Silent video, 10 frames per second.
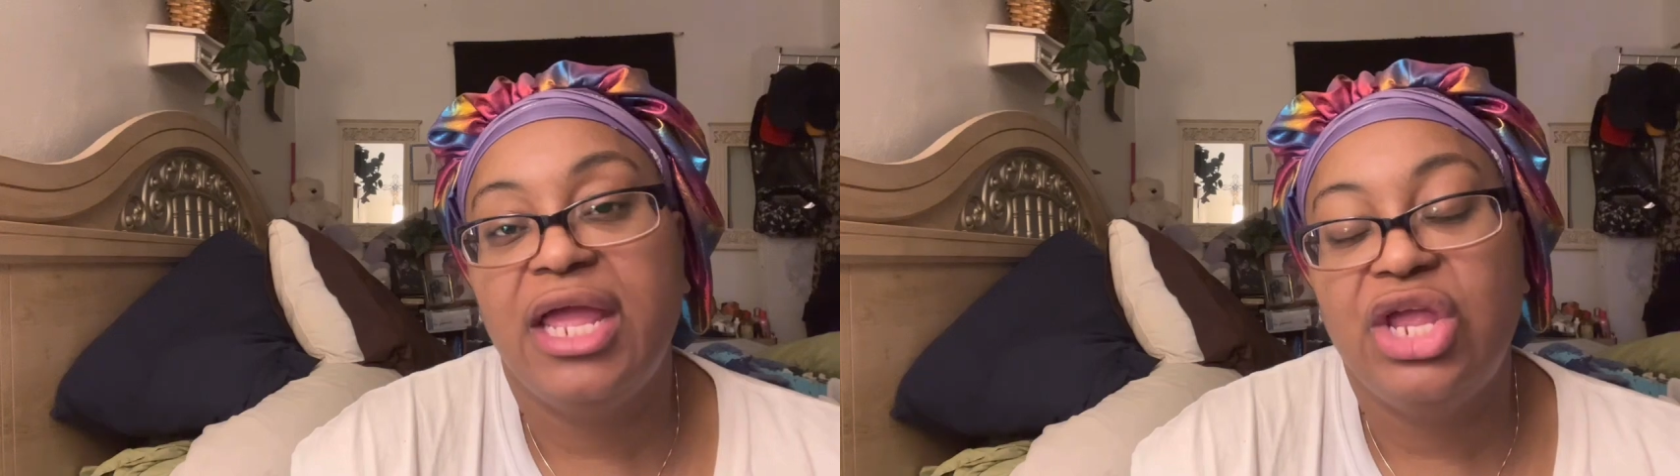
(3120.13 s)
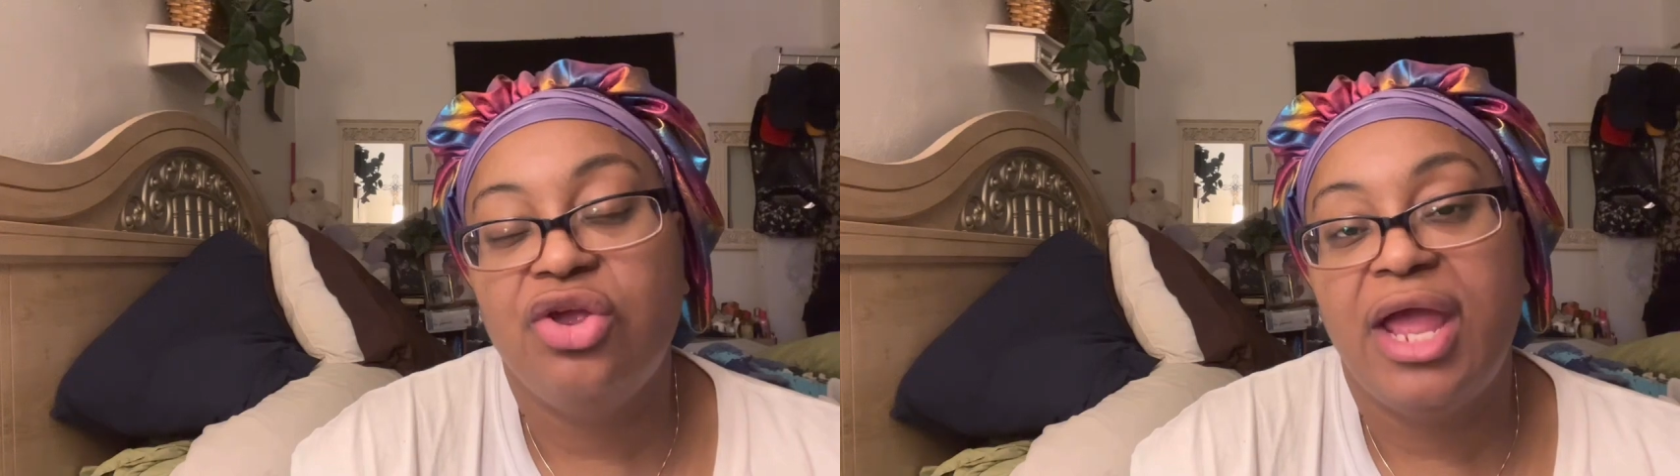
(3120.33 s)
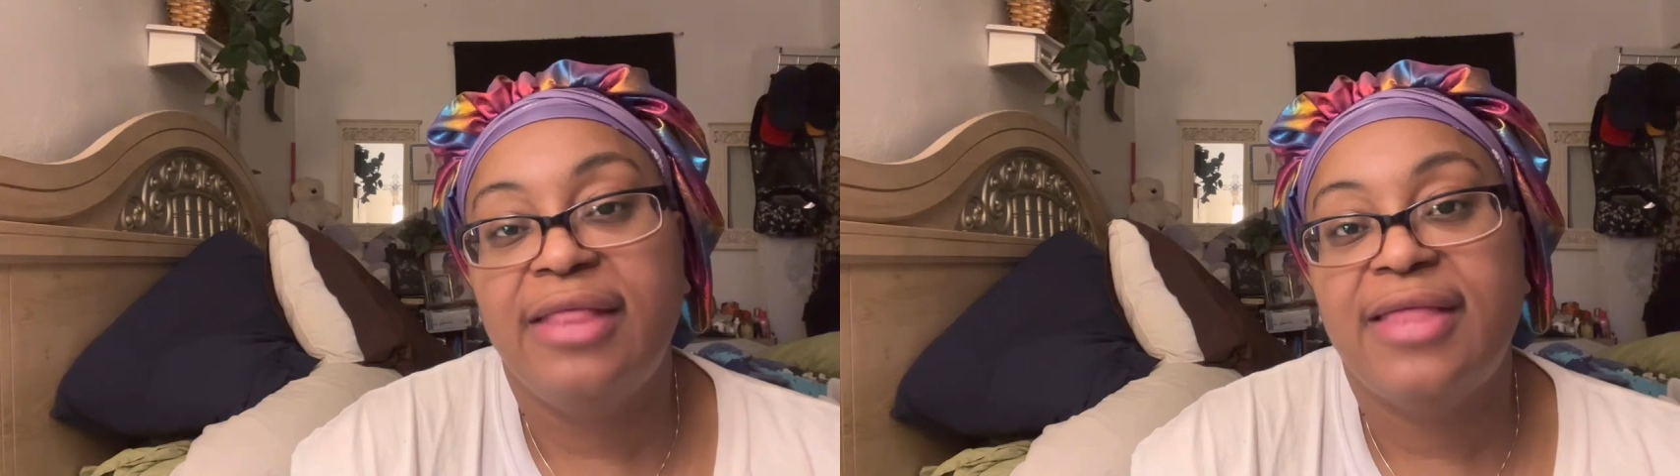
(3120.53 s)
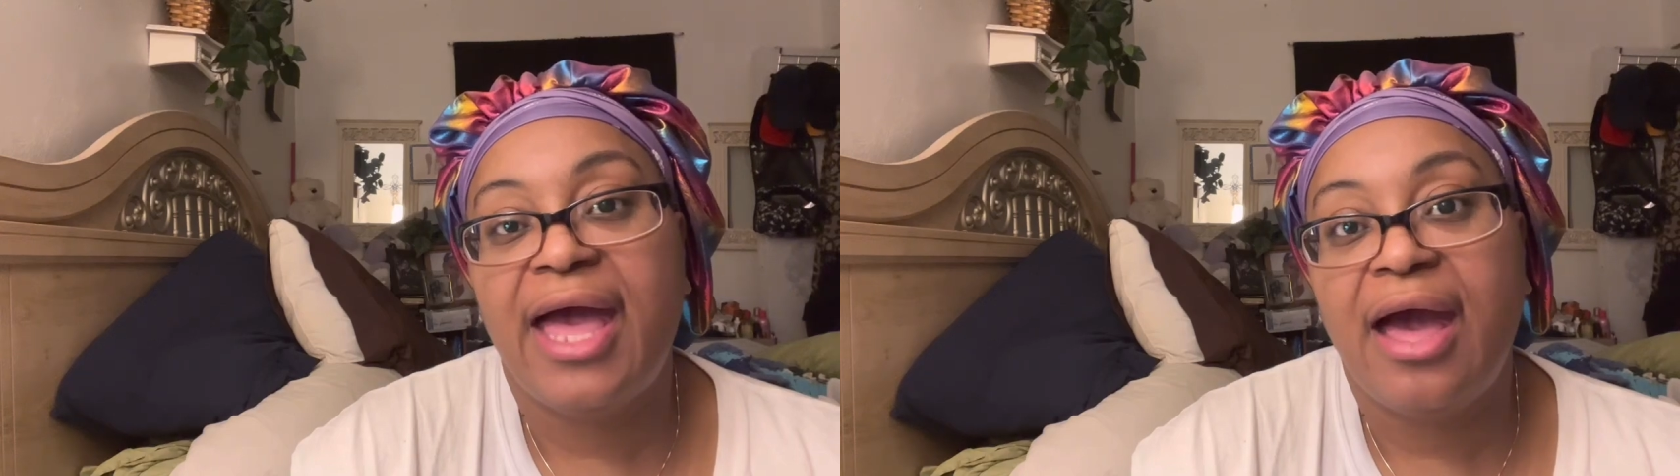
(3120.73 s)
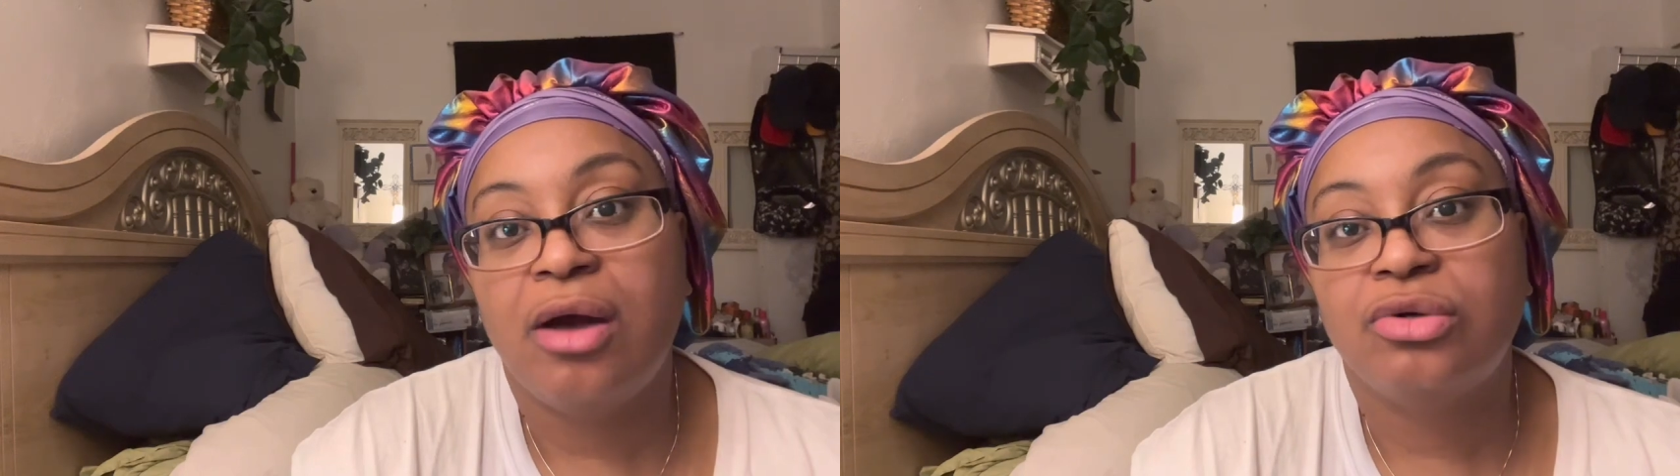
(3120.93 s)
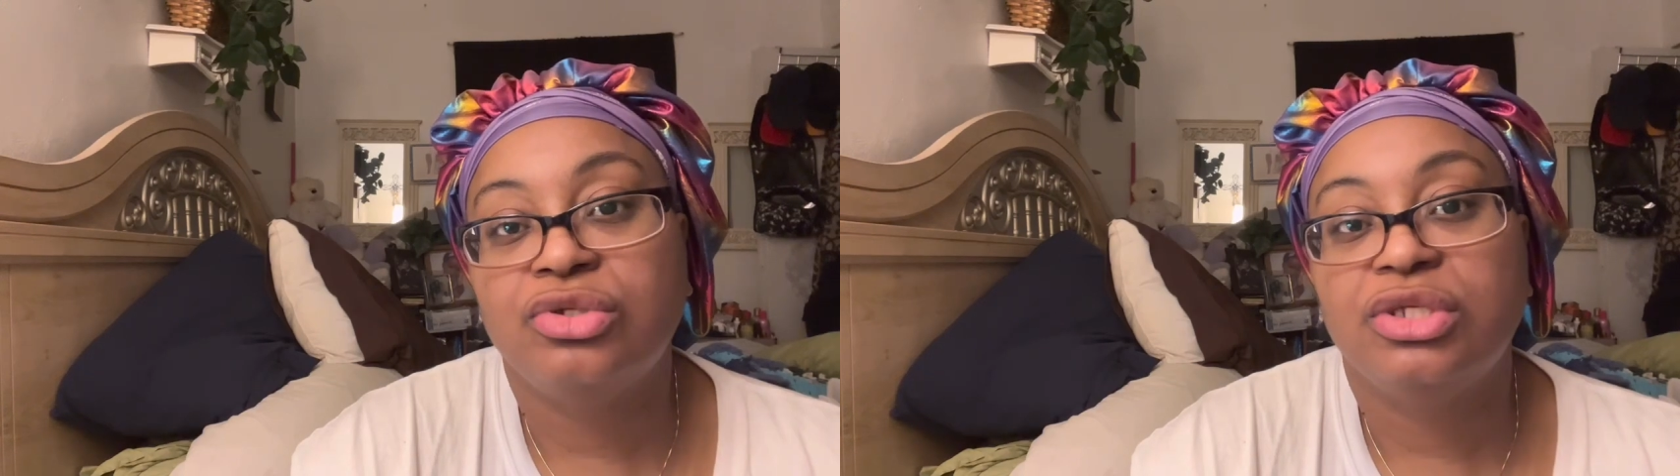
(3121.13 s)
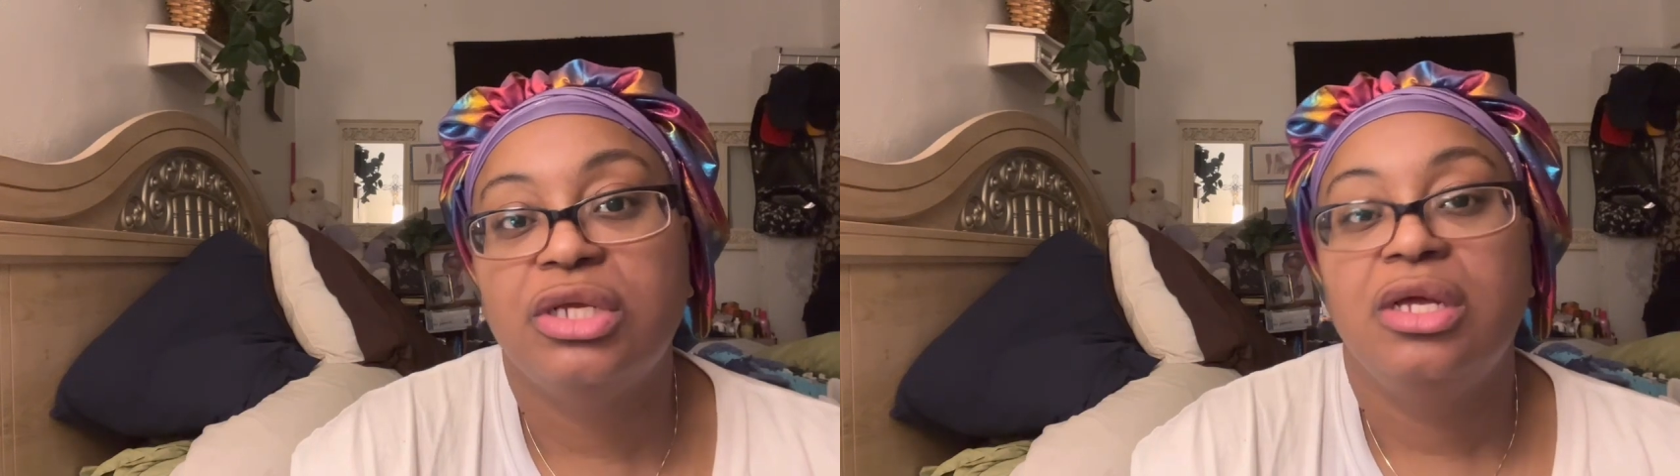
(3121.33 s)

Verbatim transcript: here at the house,